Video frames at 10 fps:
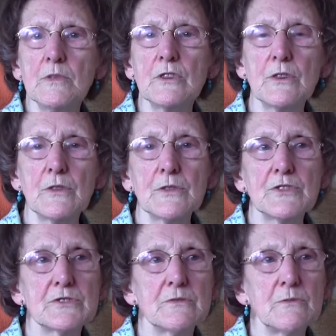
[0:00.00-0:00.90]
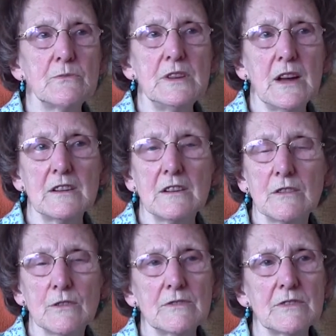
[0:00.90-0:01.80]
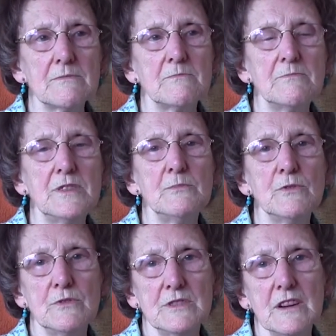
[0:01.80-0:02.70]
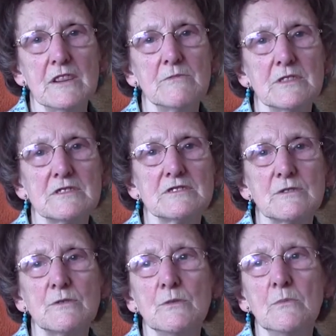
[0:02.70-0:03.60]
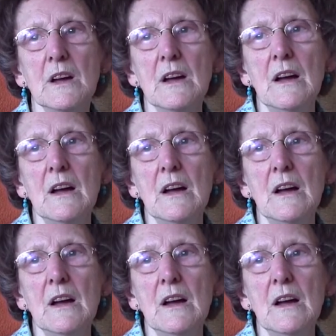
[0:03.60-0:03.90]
because we had a lot of people who died with us at home